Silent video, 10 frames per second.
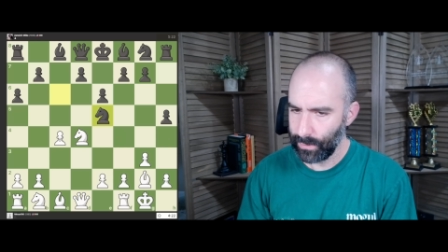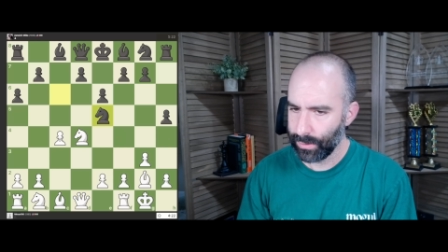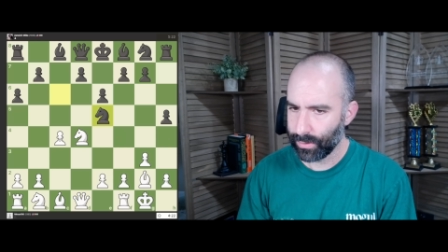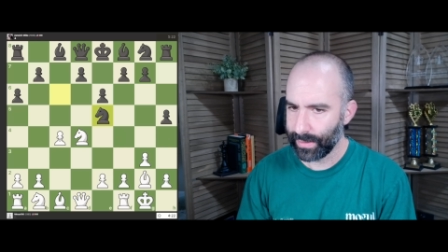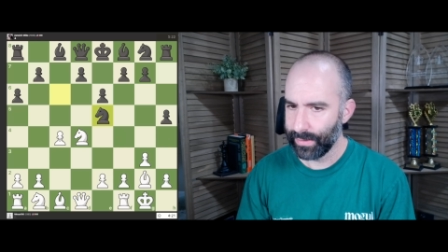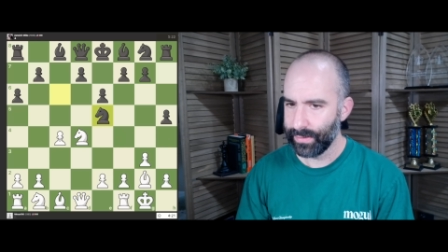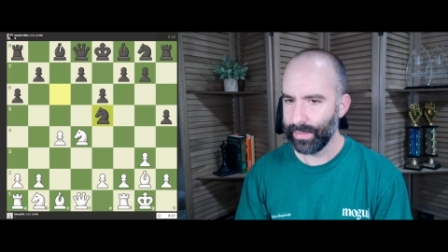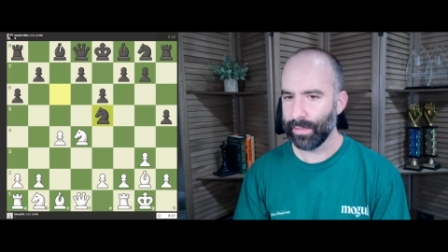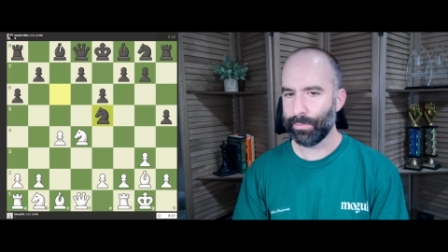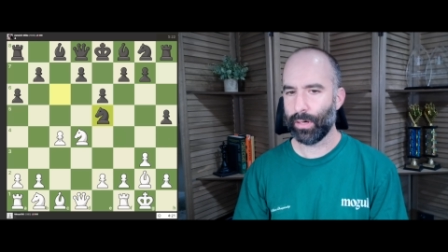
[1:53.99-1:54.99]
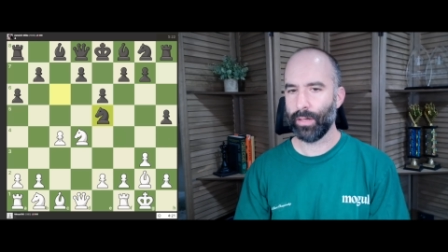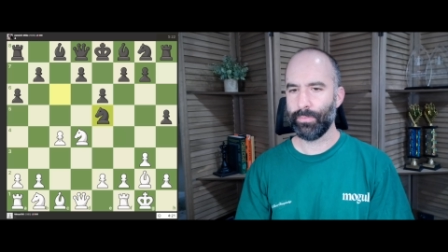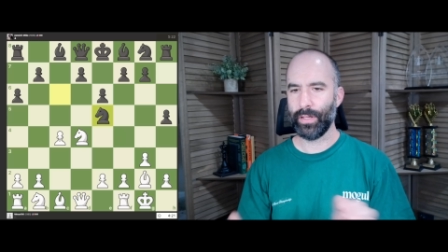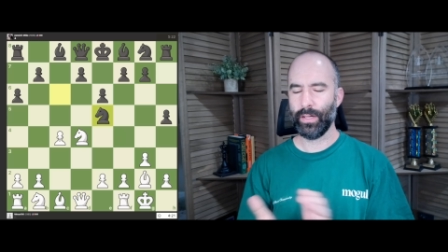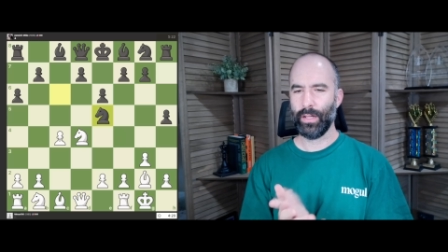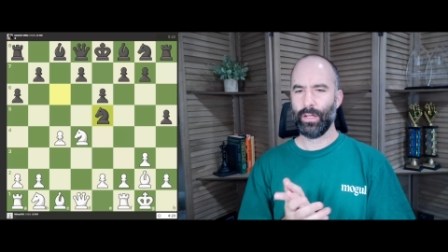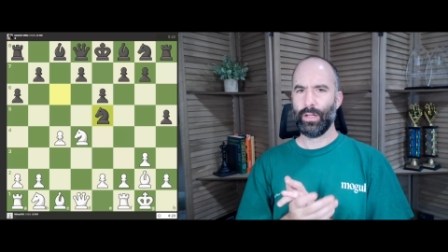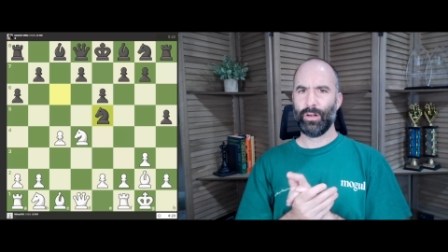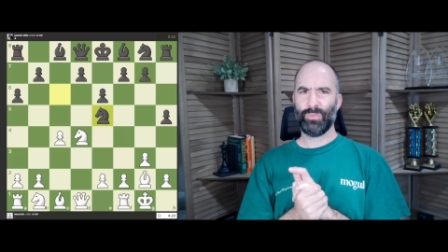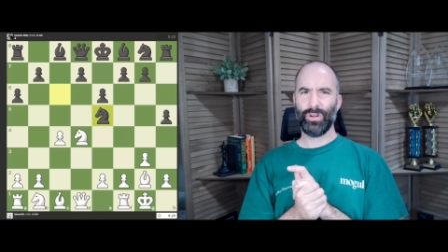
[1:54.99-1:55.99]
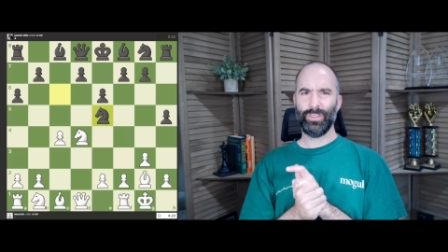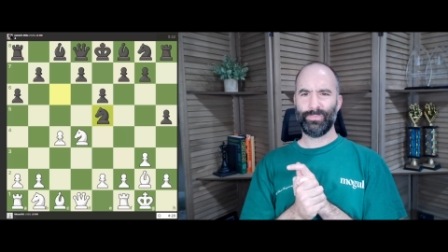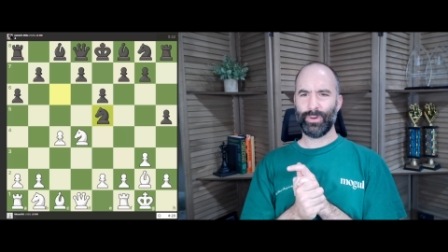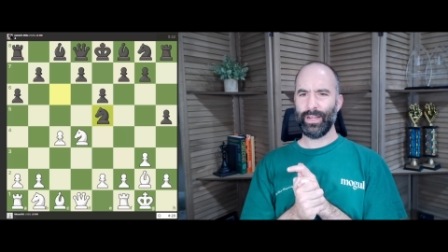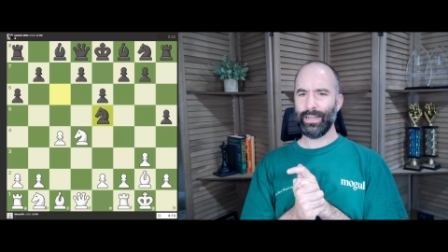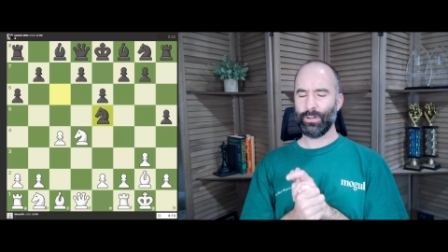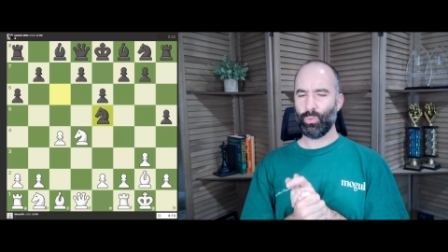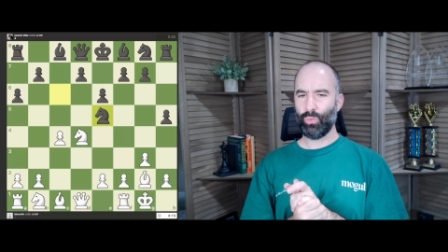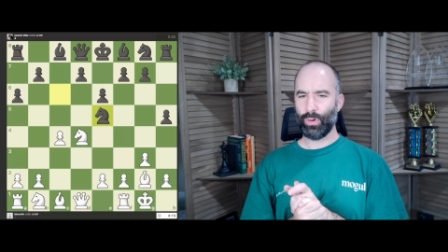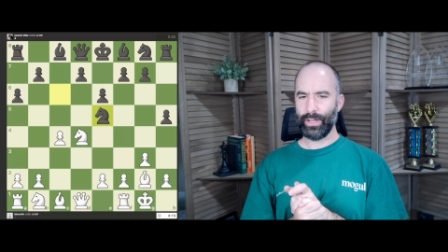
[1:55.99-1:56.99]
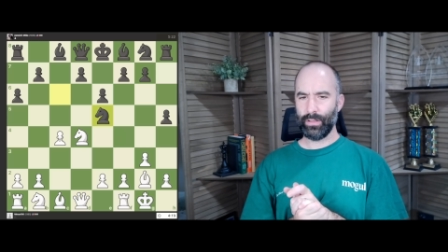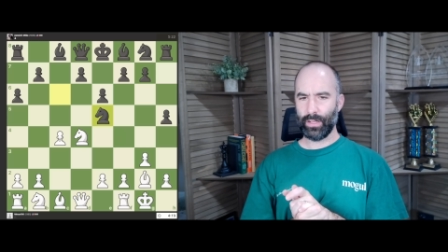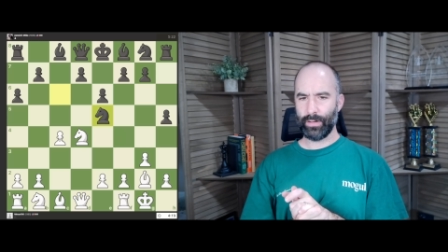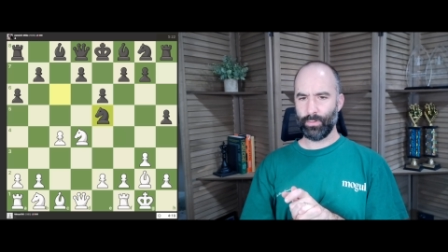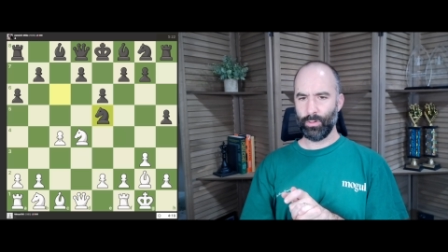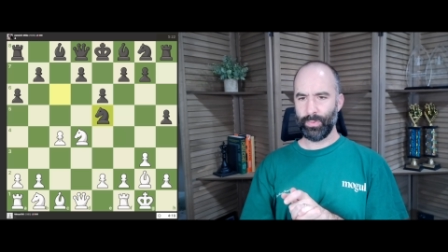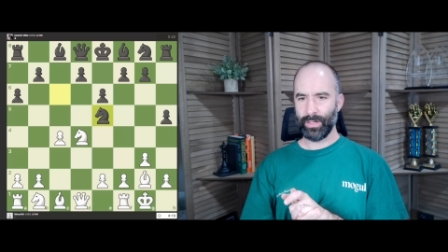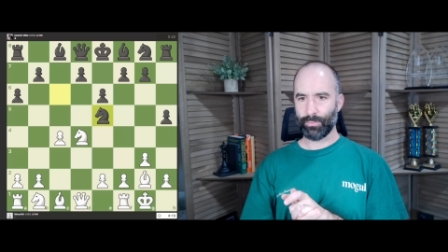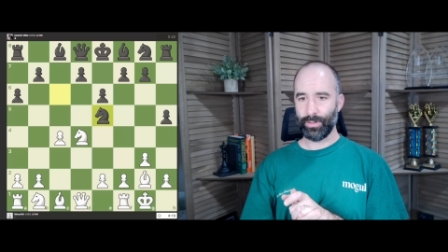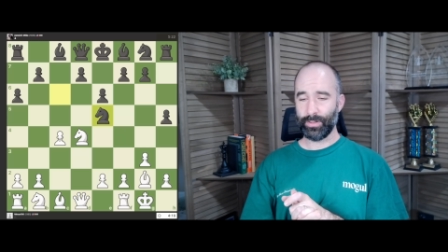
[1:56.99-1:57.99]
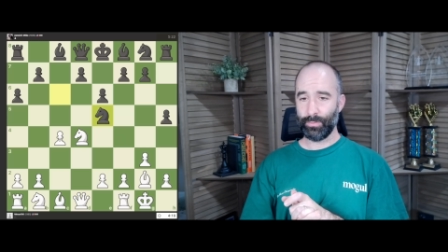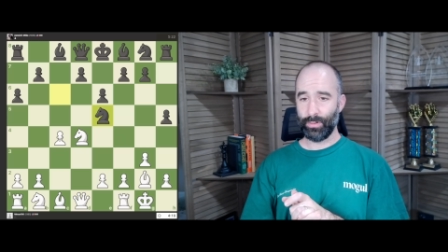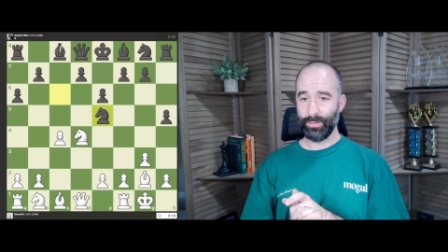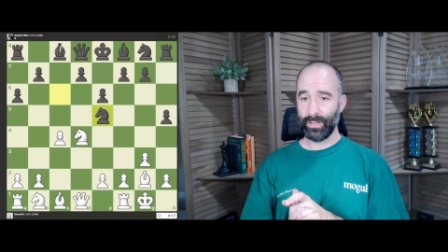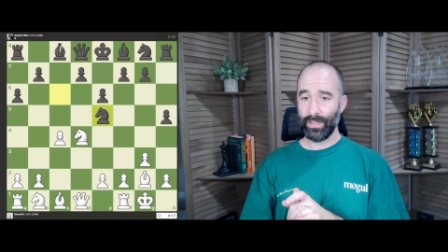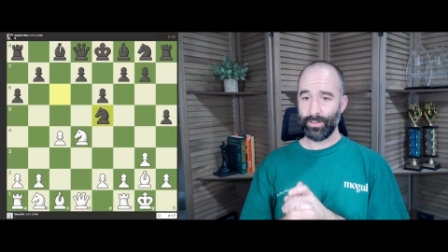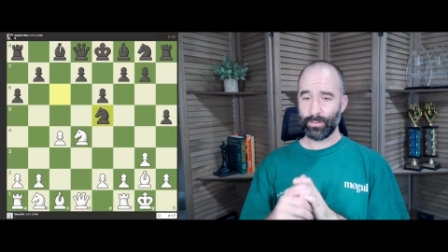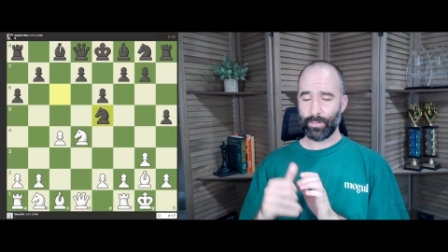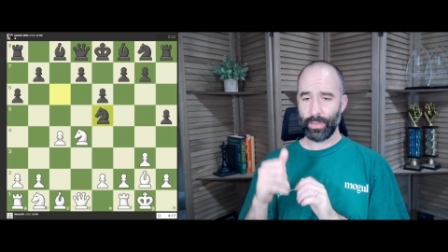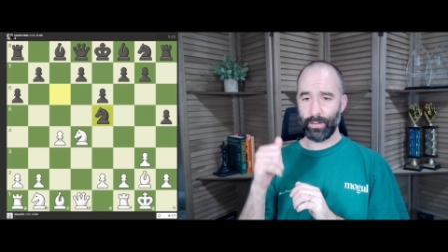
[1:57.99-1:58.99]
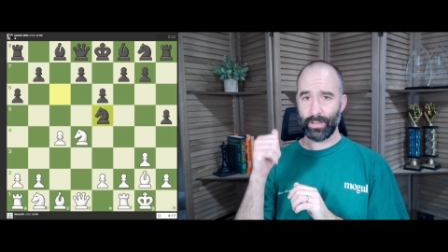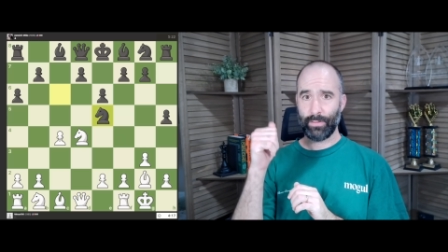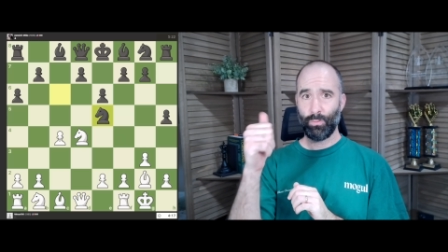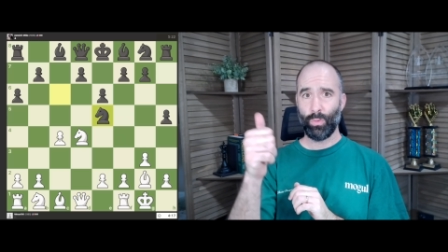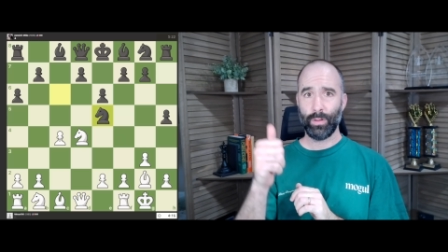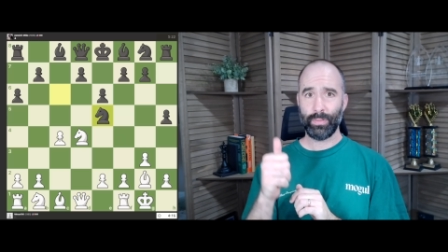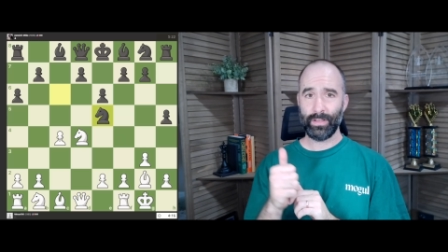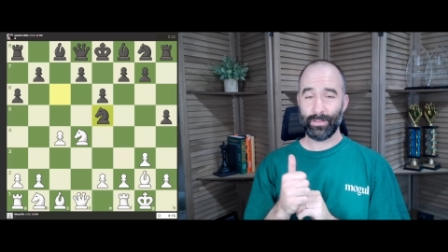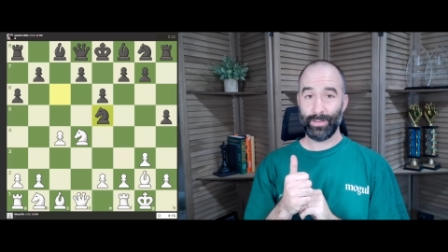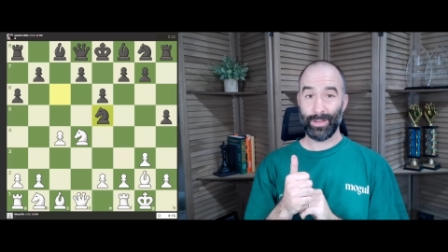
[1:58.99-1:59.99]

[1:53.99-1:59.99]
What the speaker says: So I guess hitting a pawn, but opponent is breaking quite a lot of opening principles. So far they only have one piece developed.